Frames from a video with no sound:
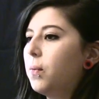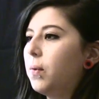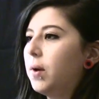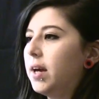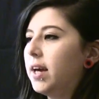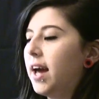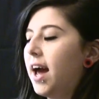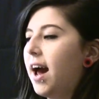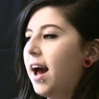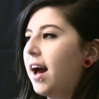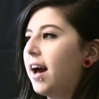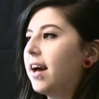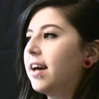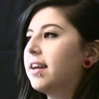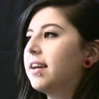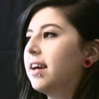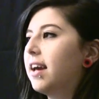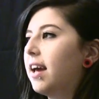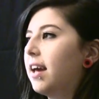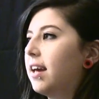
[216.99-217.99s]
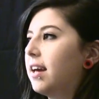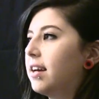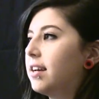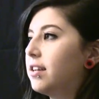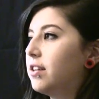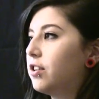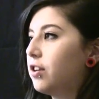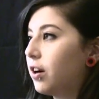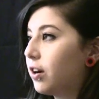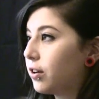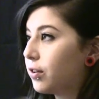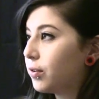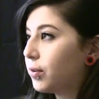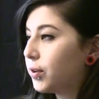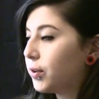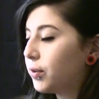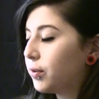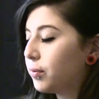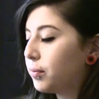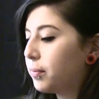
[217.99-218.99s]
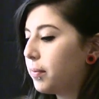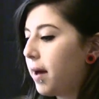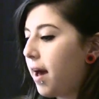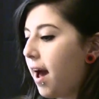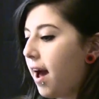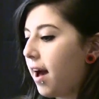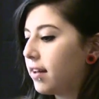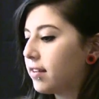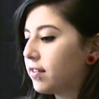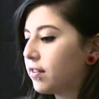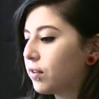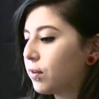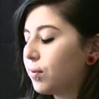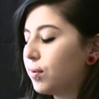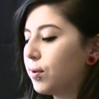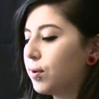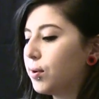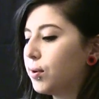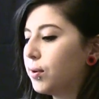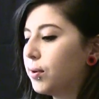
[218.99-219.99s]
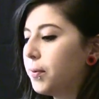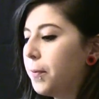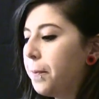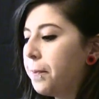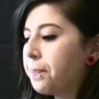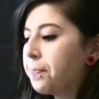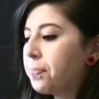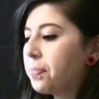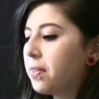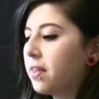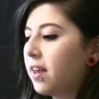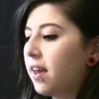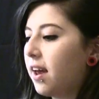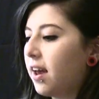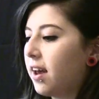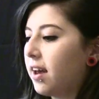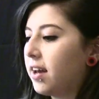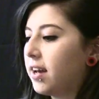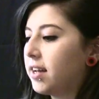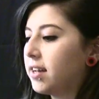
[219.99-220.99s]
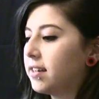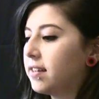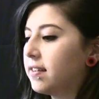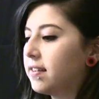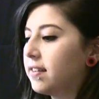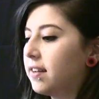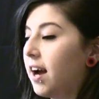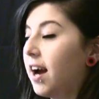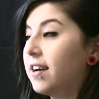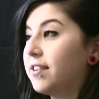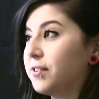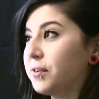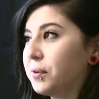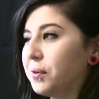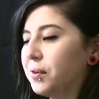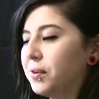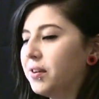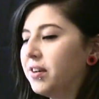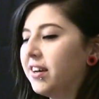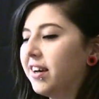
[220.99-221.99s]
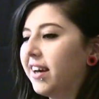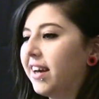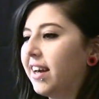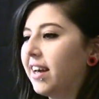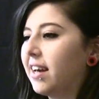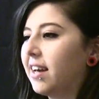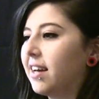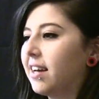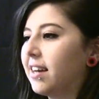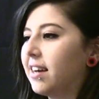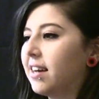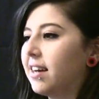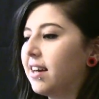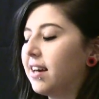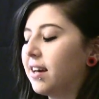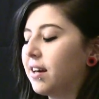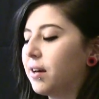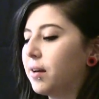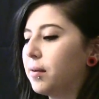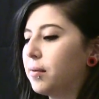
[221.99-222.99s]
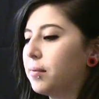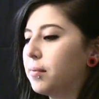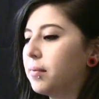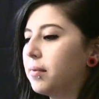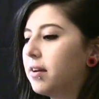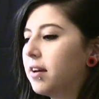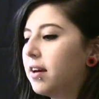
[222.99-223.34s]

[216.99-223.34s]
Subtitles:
We had a dark room at school and high school, and I